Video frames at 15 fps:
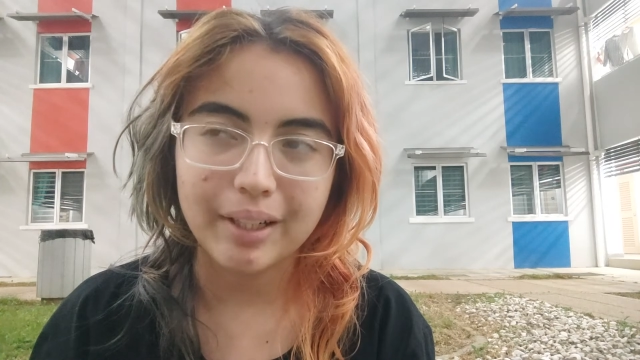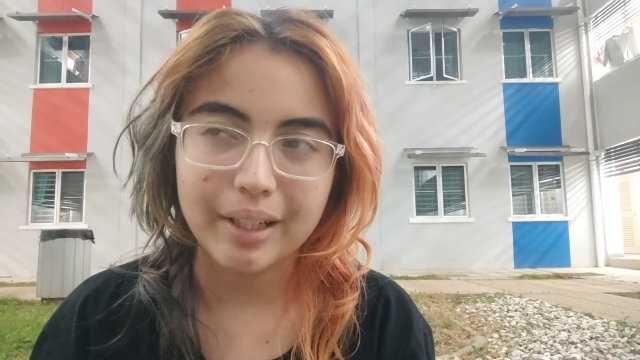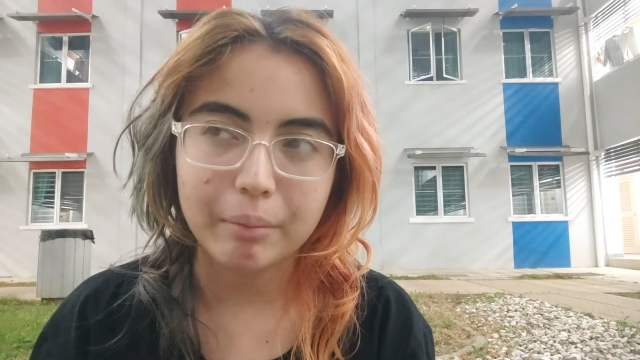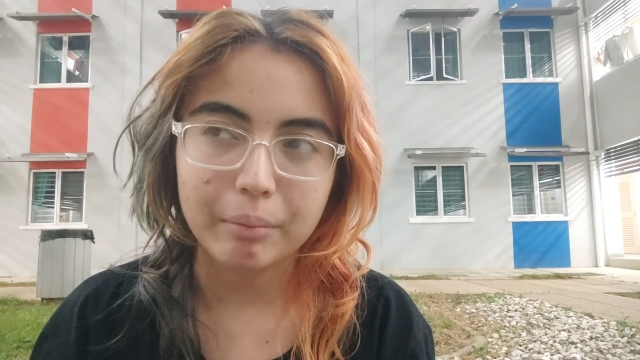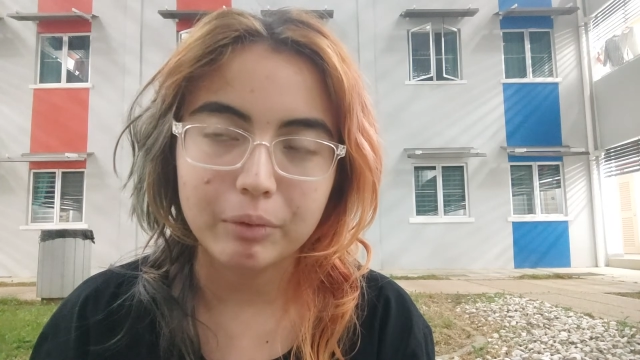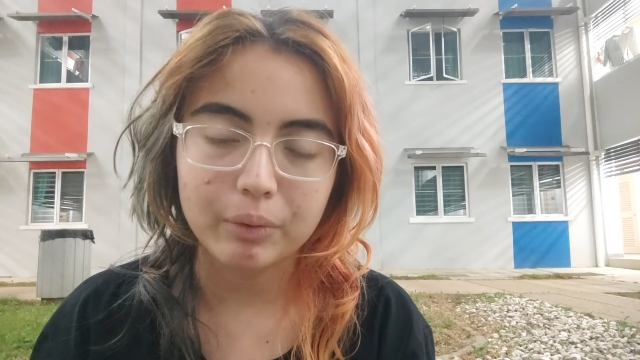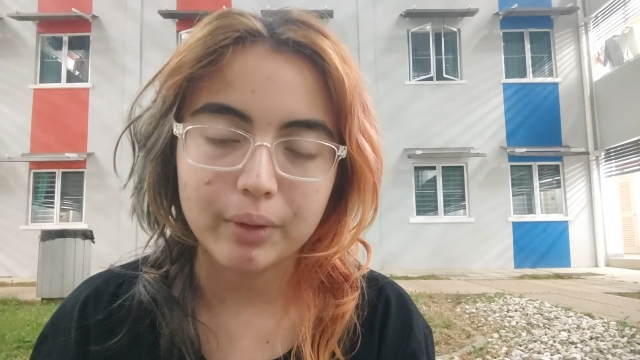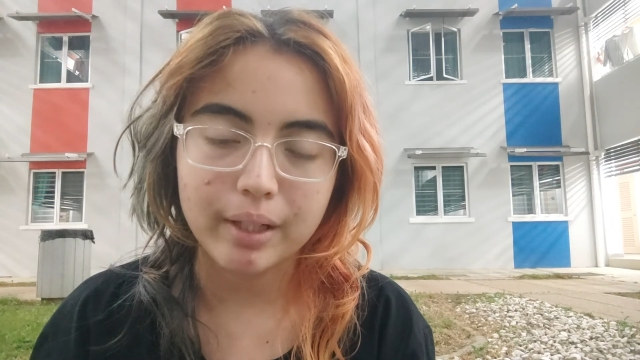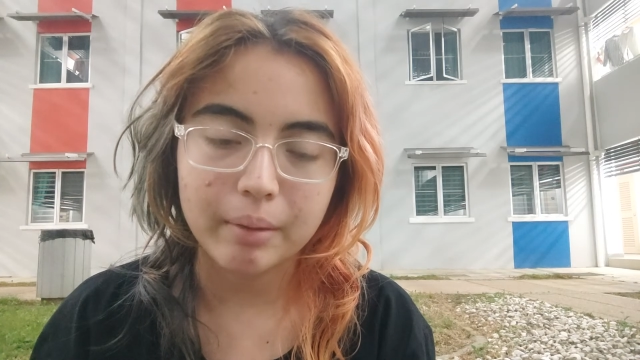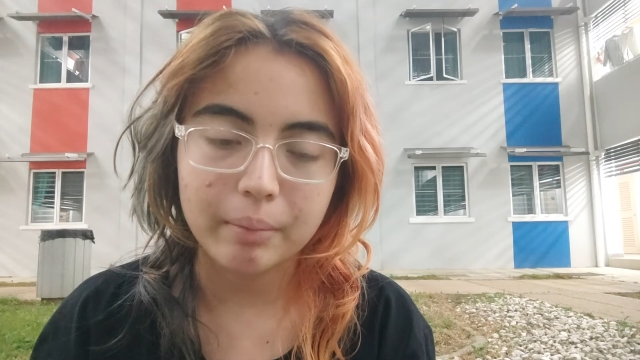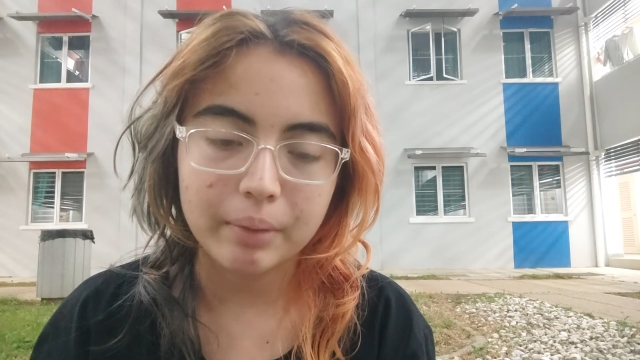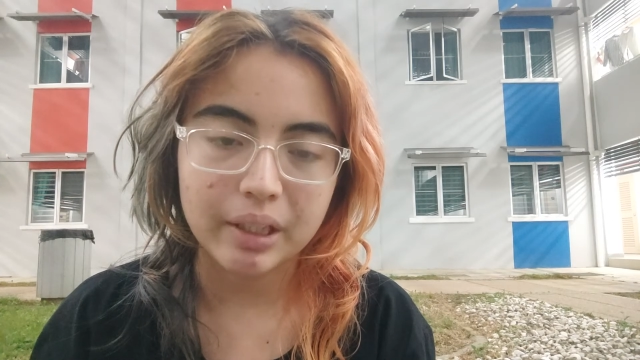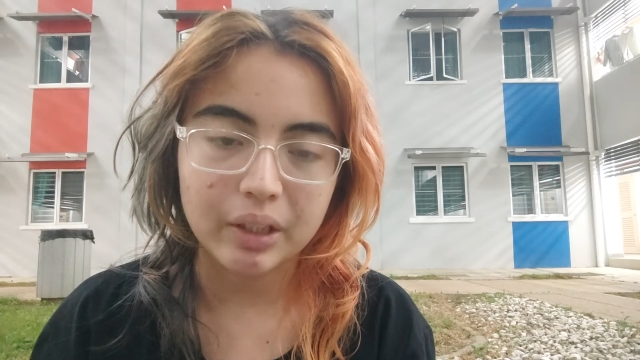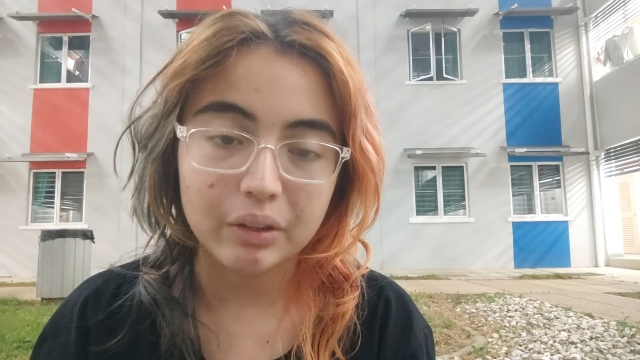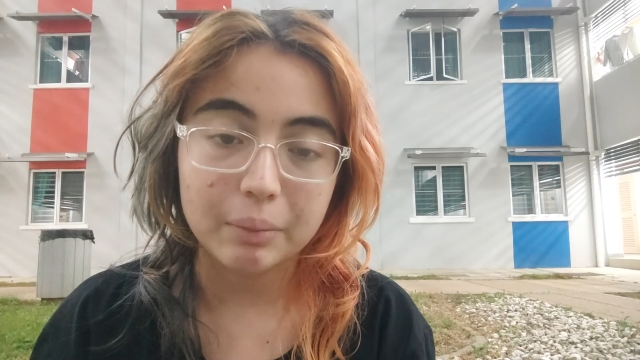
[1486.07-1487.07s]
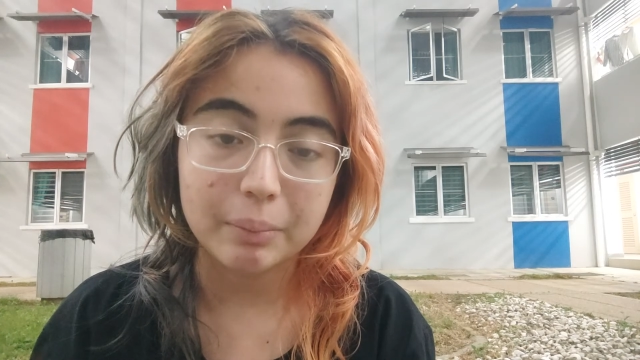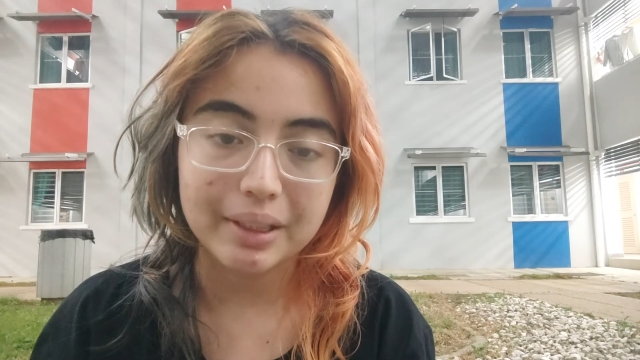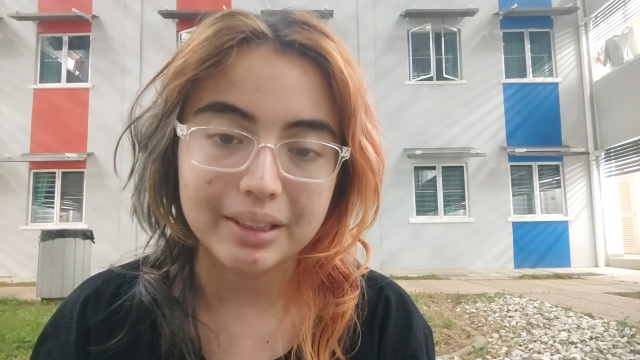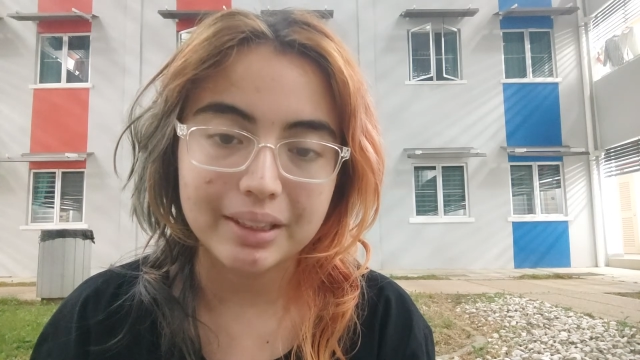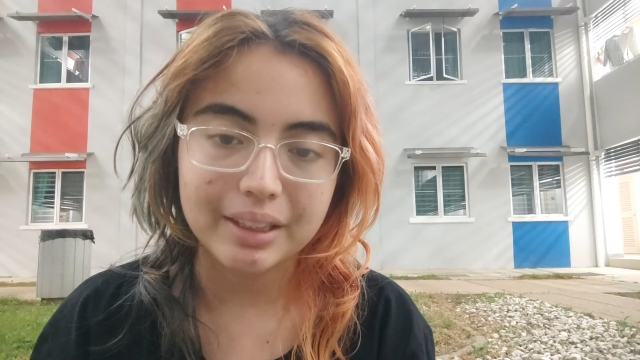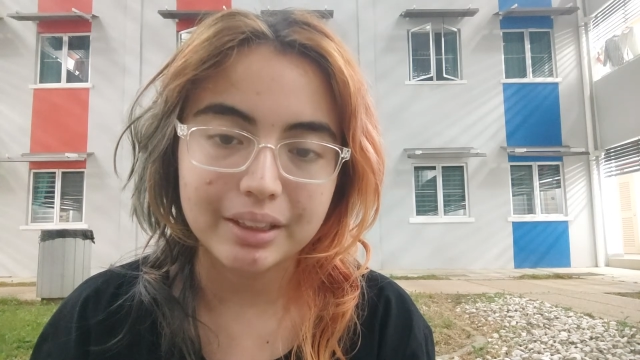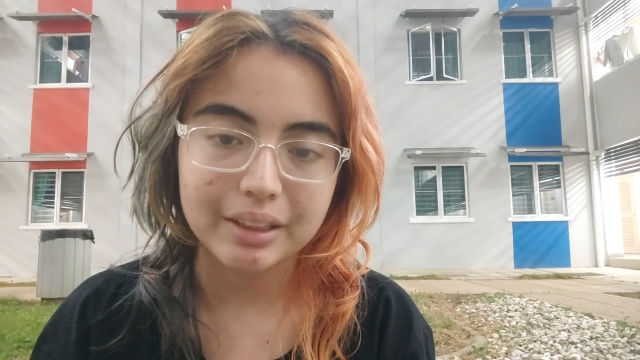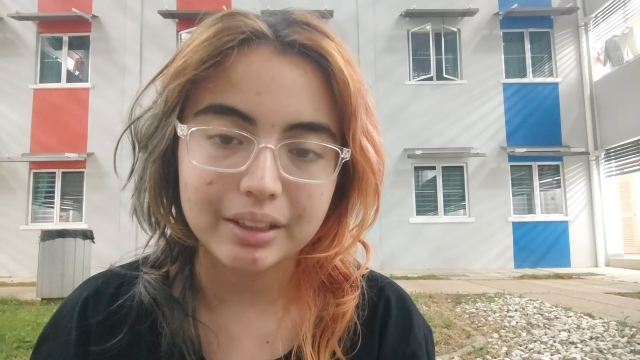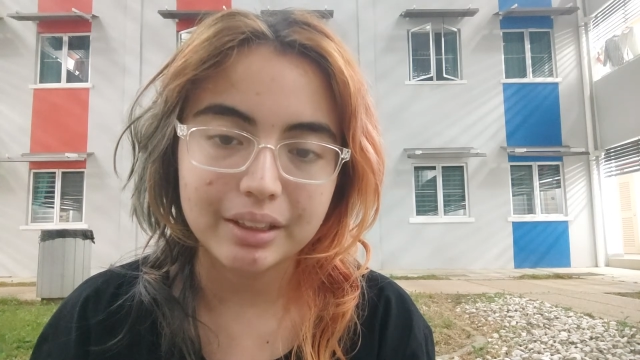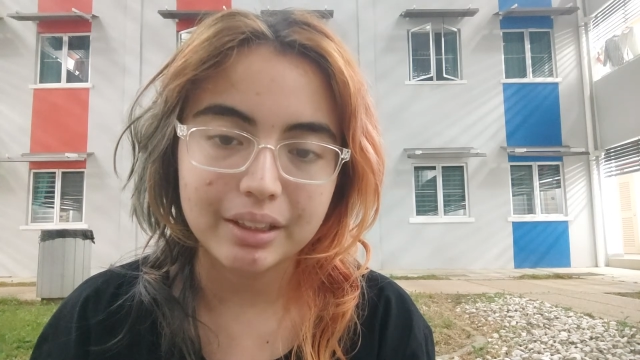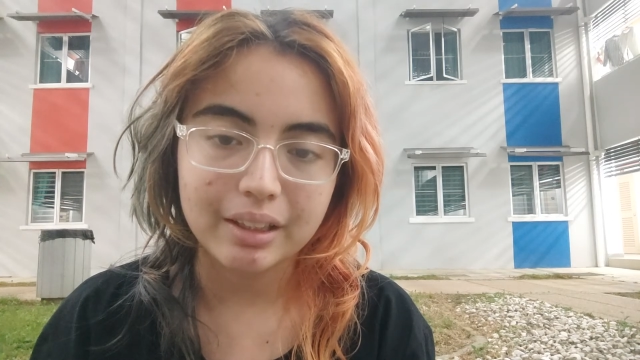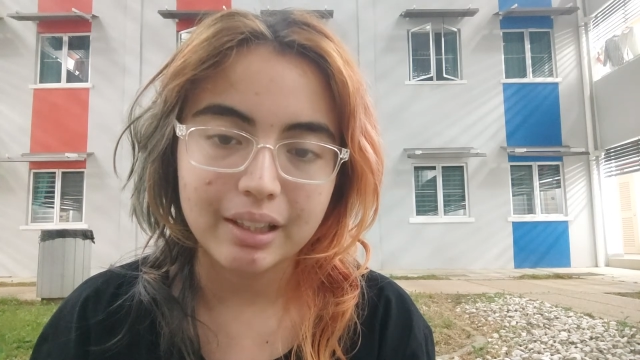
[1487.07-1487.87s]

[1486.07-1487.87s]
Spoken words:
AM, 2 AM, I got the message.